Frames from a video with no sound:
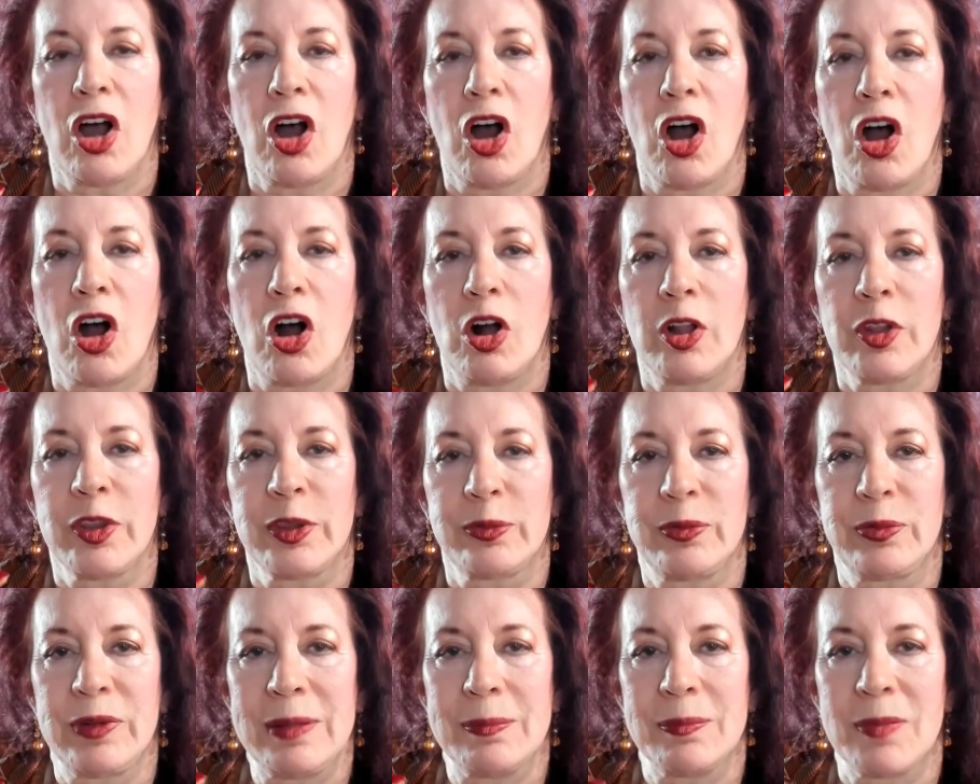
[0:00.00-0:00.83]
all
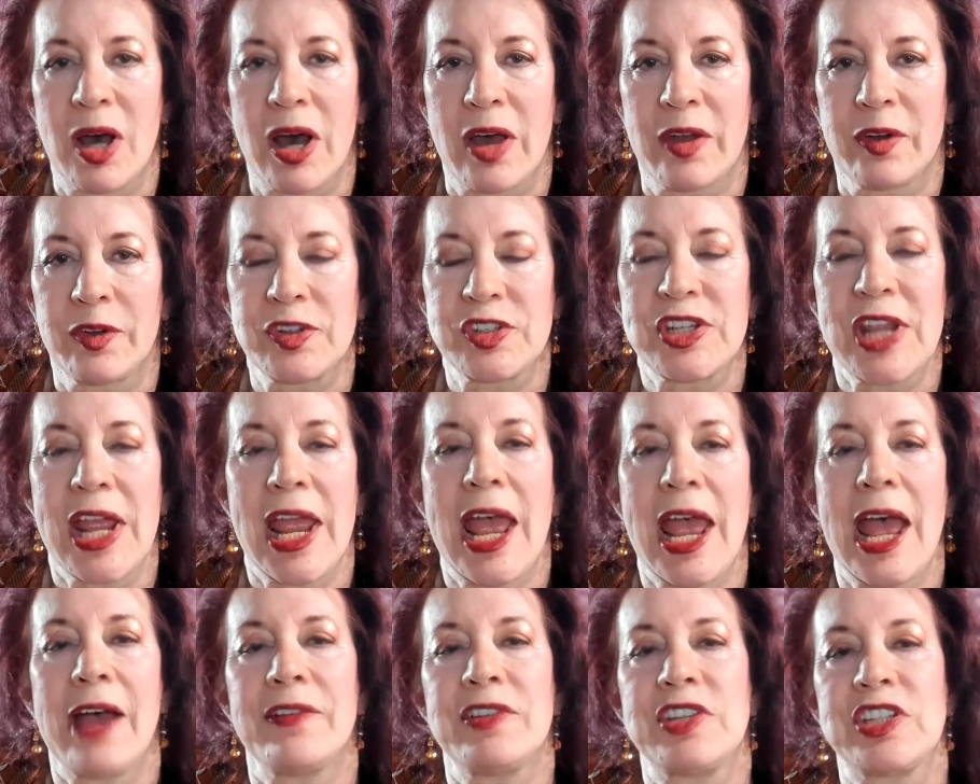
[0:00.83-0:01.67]
3 models
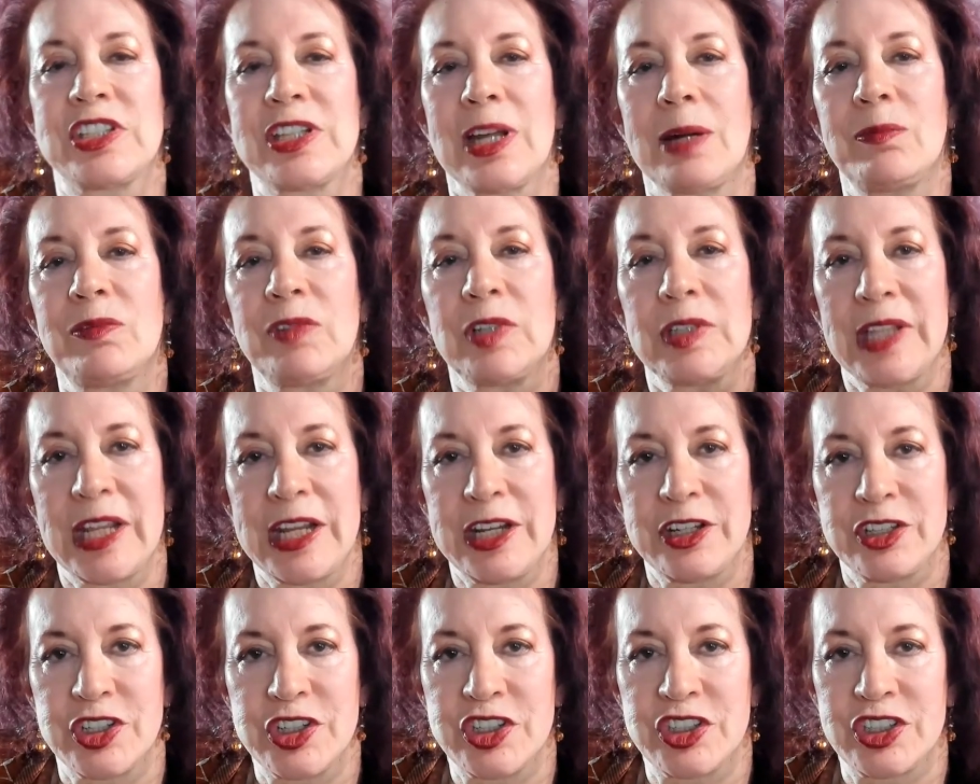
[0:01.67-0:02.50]
have some
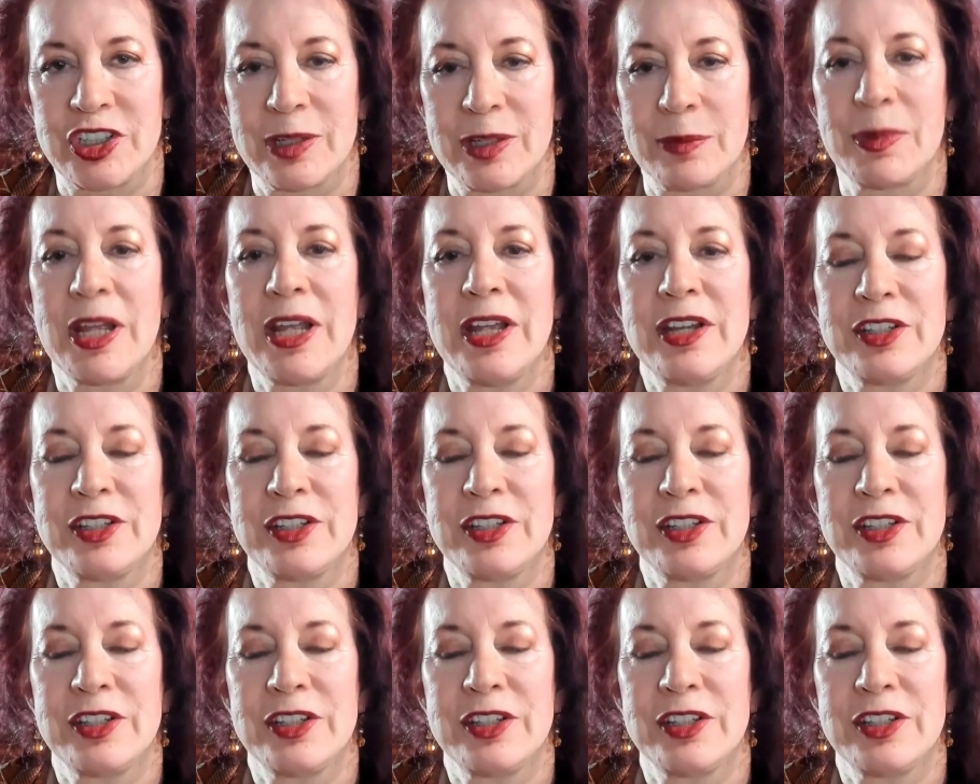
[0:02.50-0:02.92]
relationship